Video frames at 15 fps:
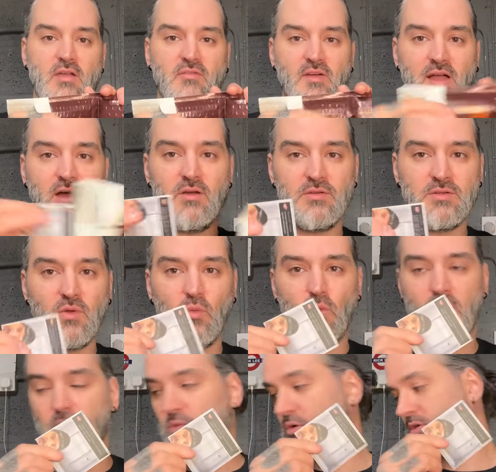found
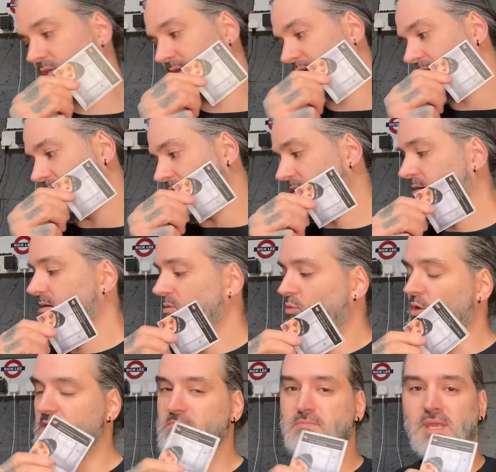one more sticker.
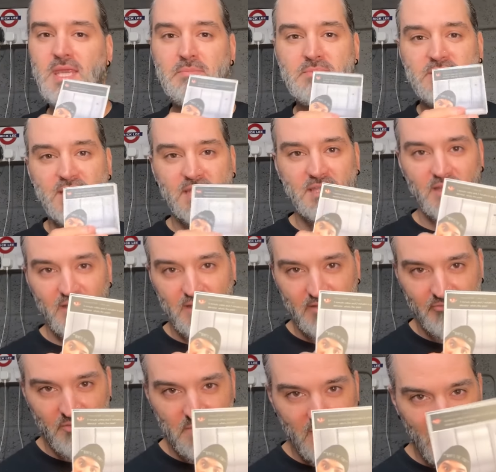One meme sticker
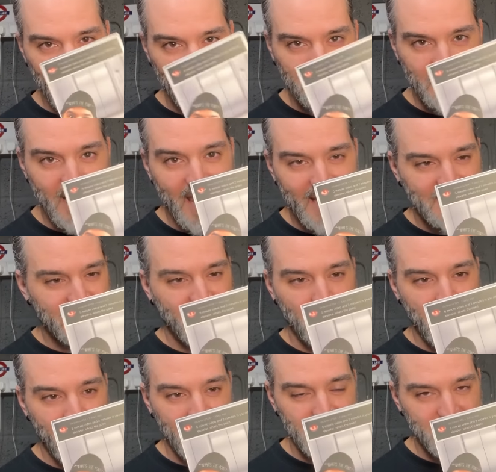from the Lyft
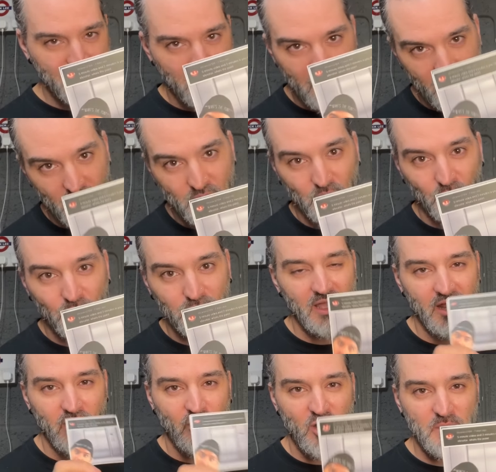Escapade debacle.
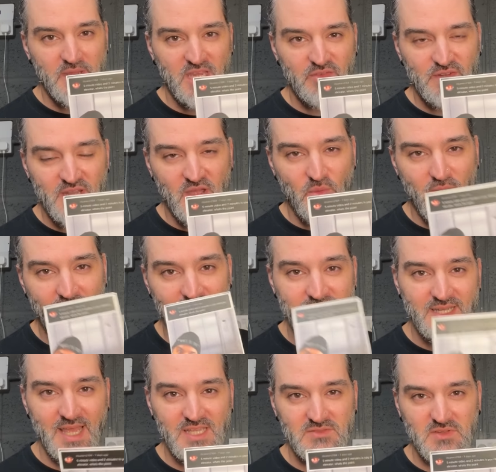I'm going to be giving it away in
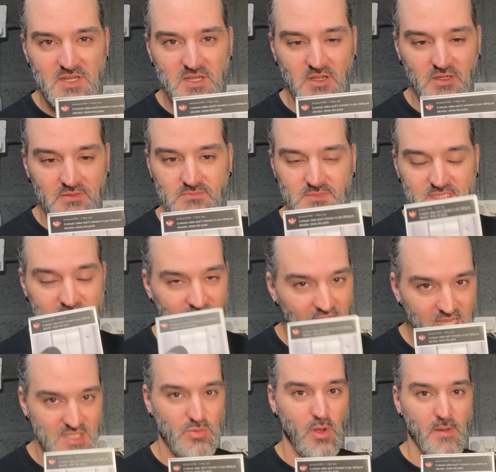today's video. It's the
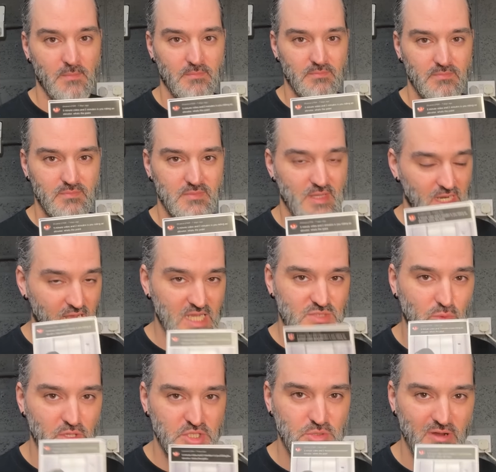last one. The last
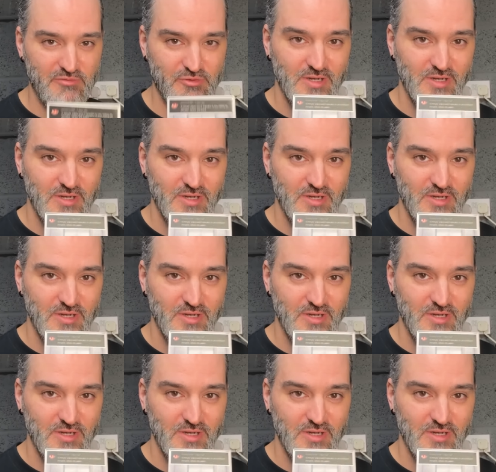one to ever